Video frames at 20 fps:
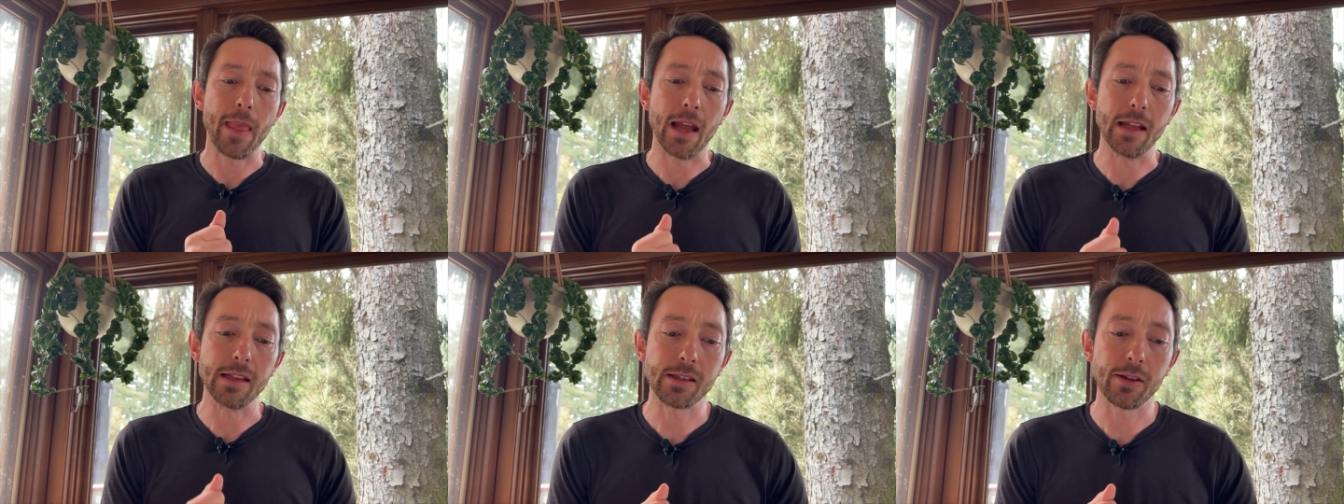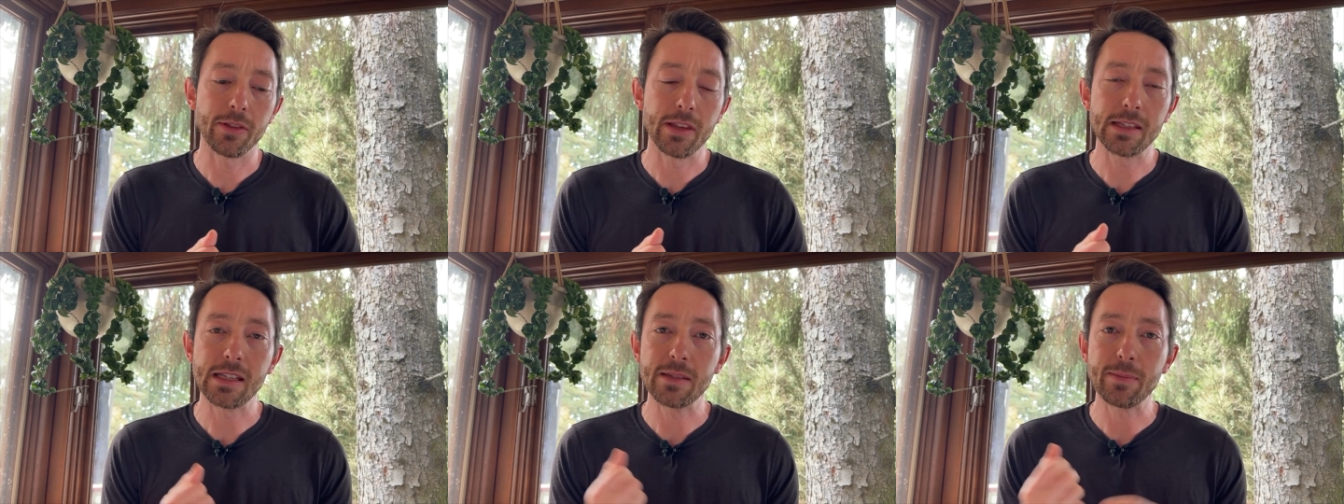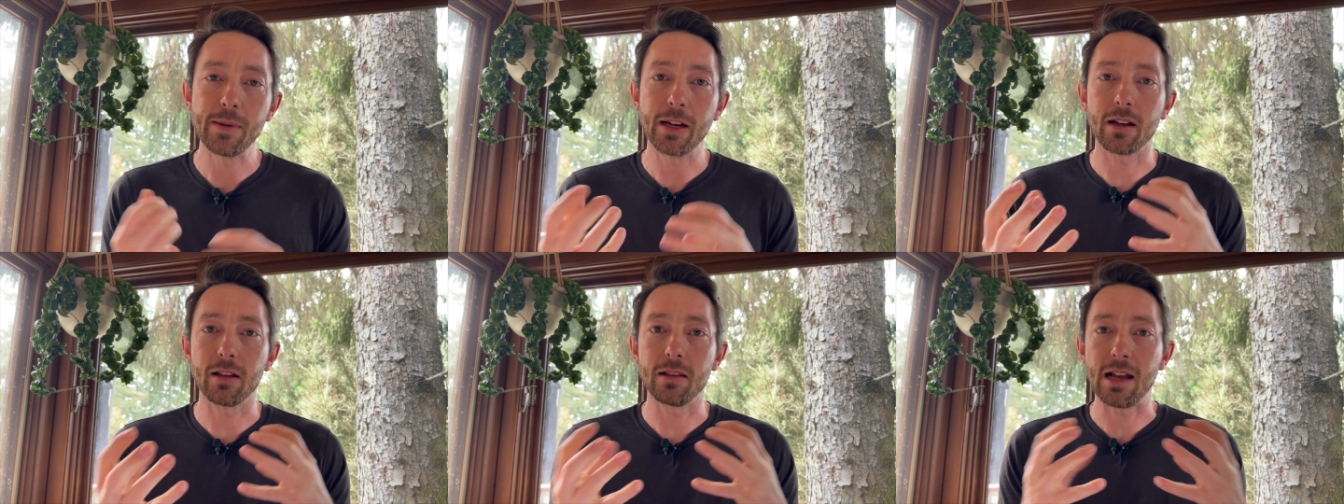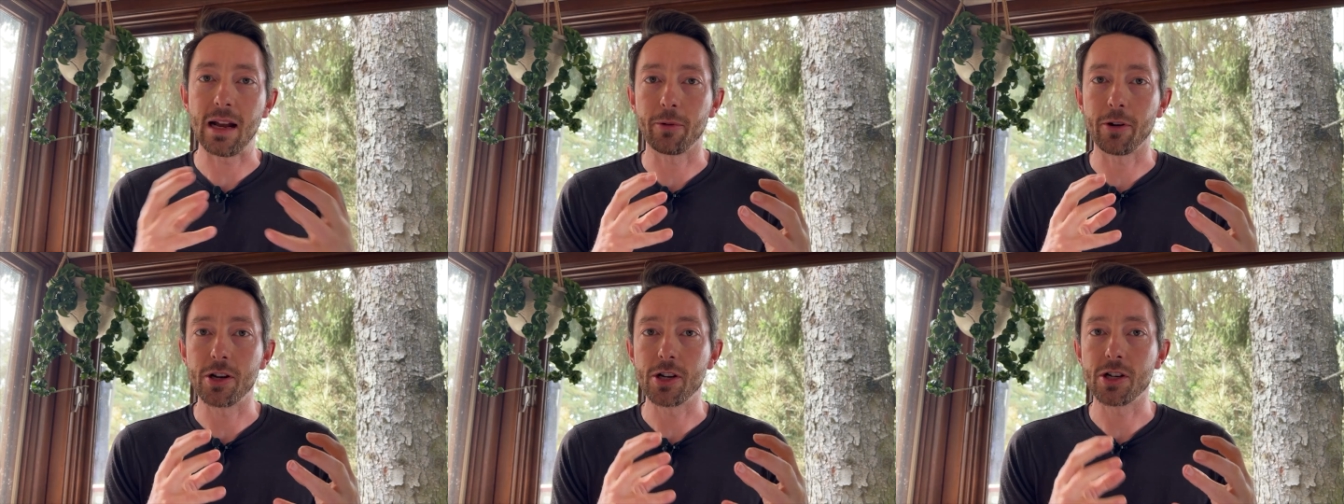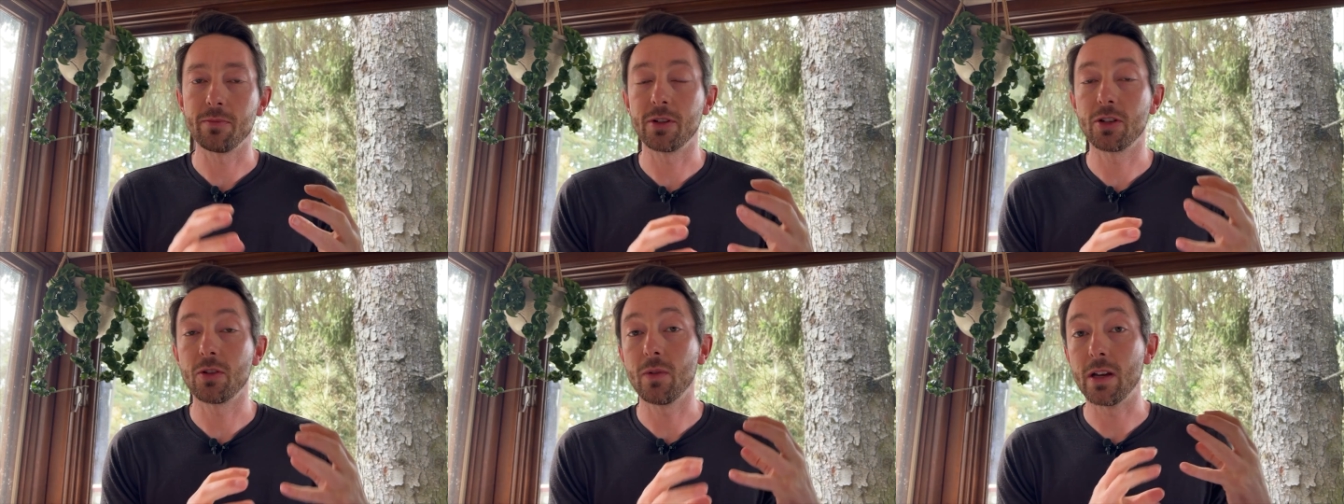and so this has been a collaboration
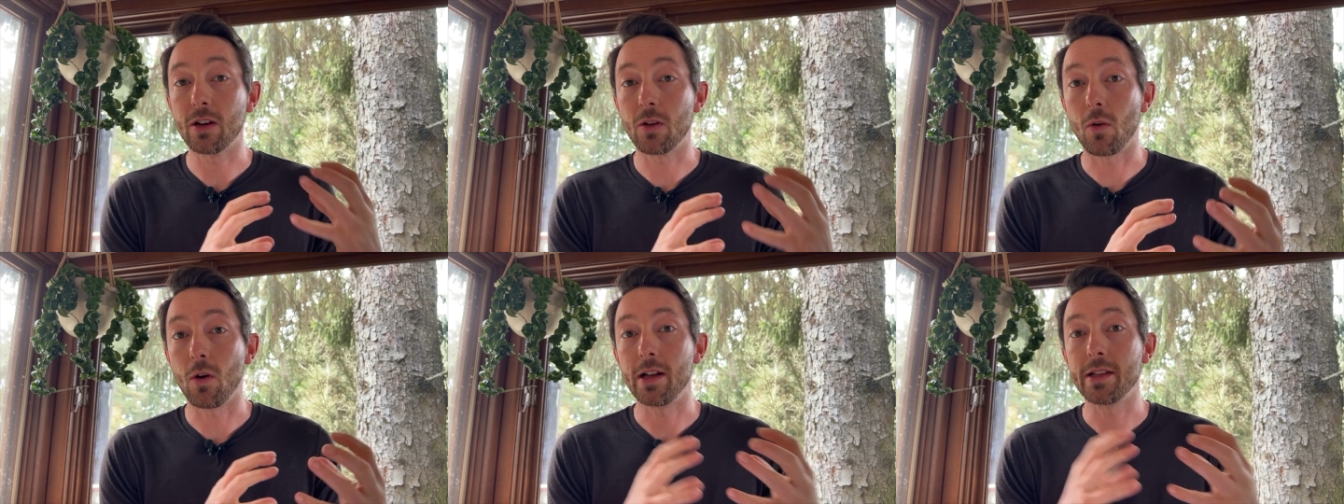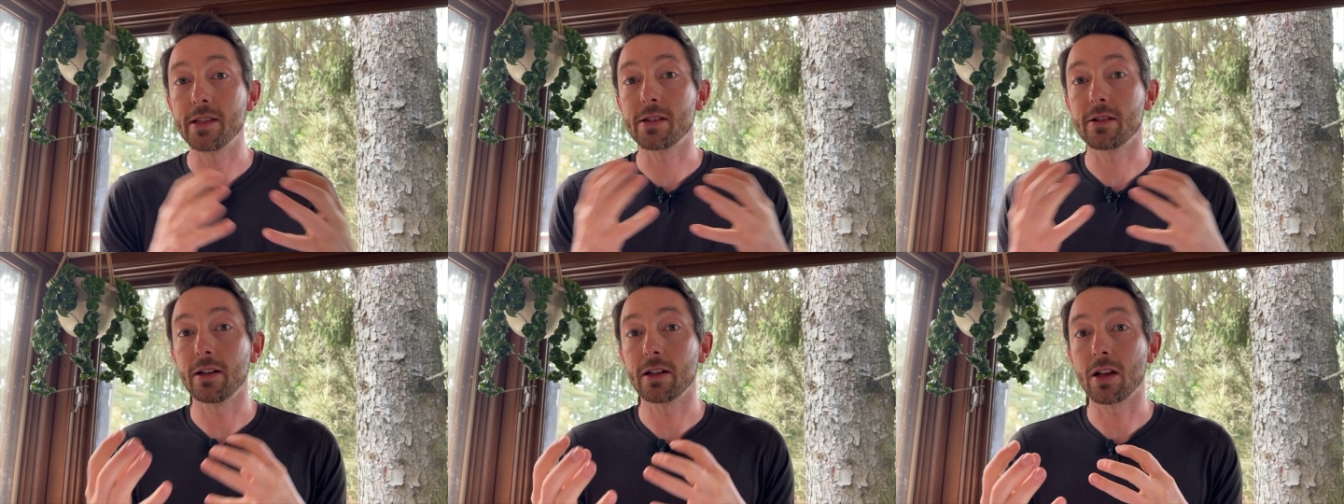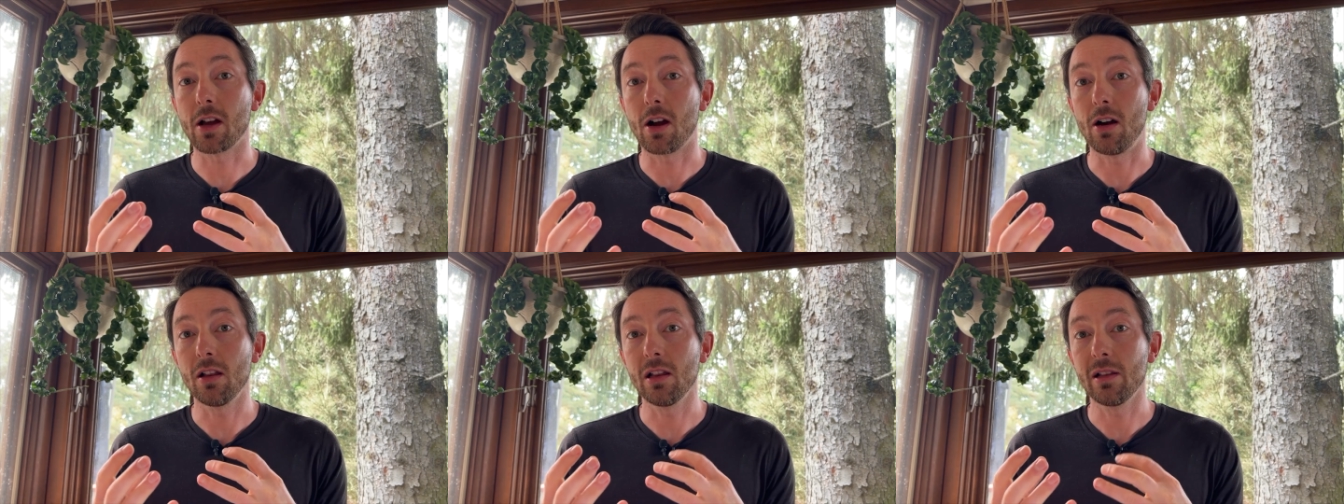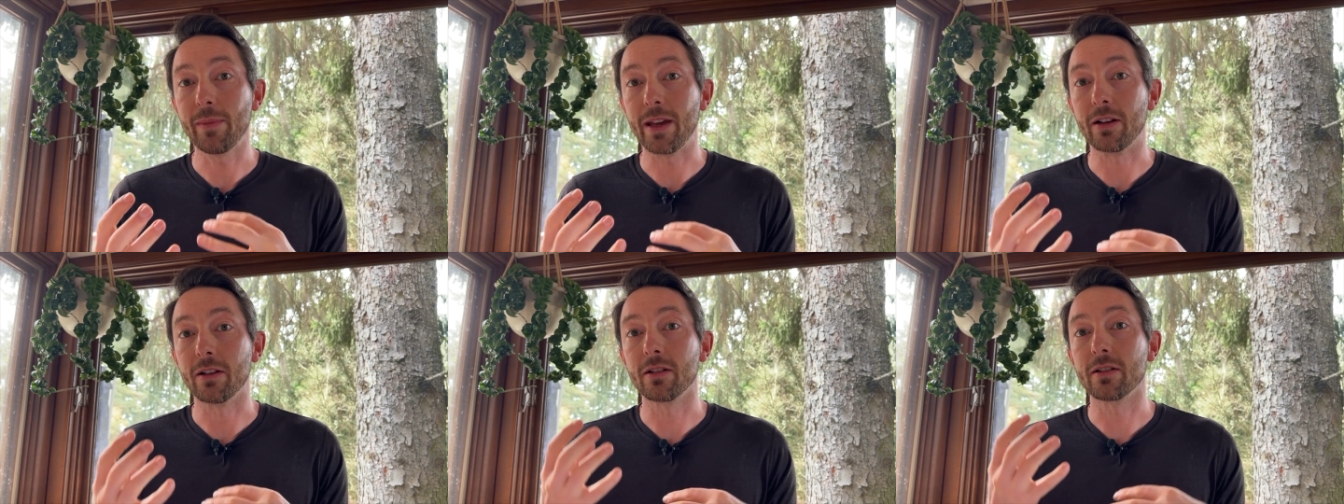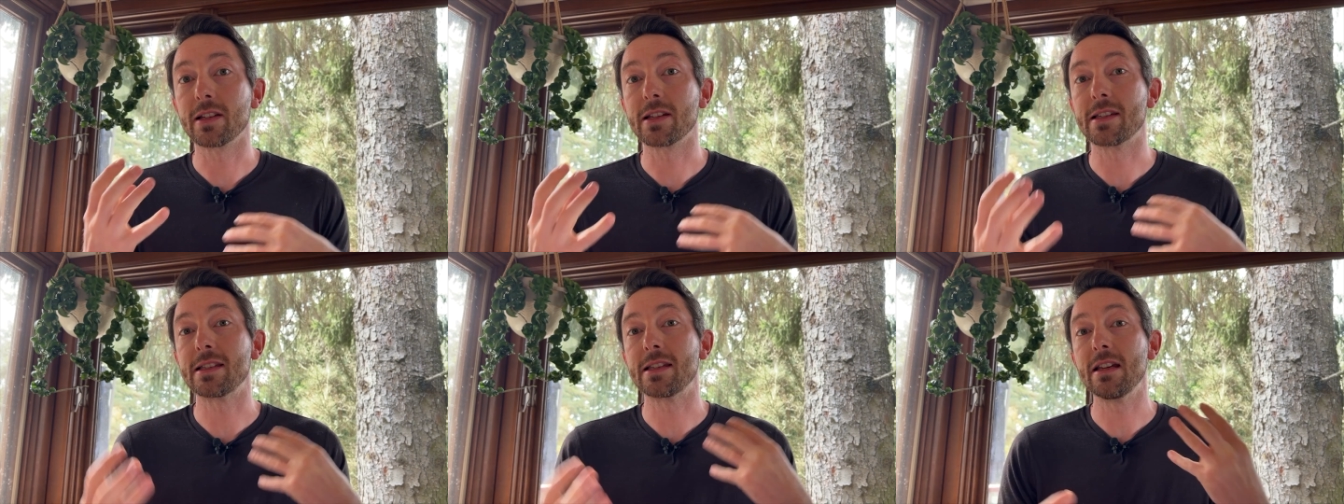between Quanser and Collimator
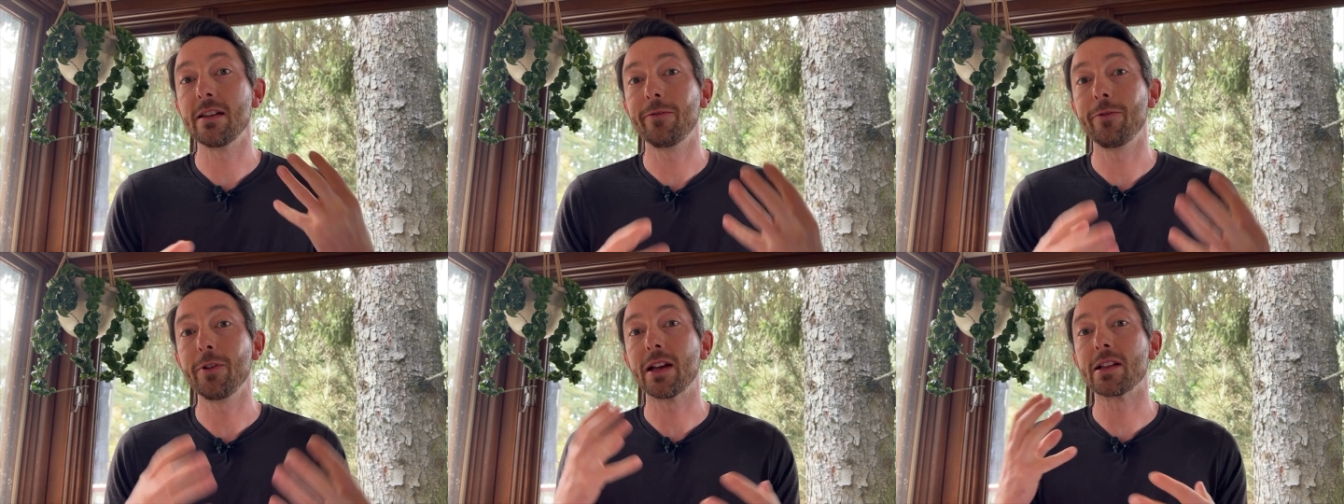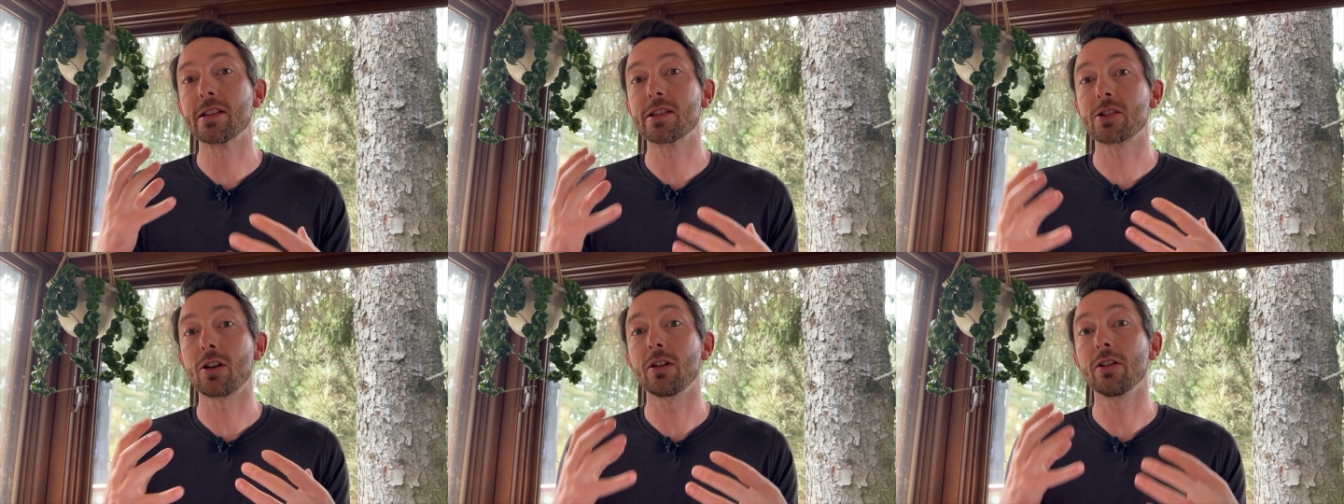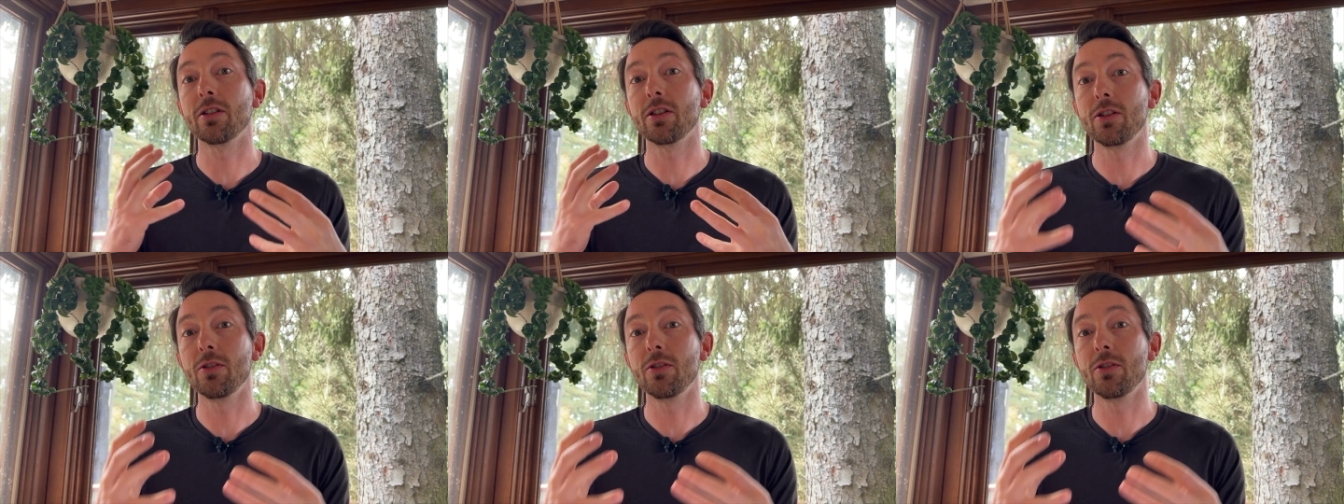to see if we can start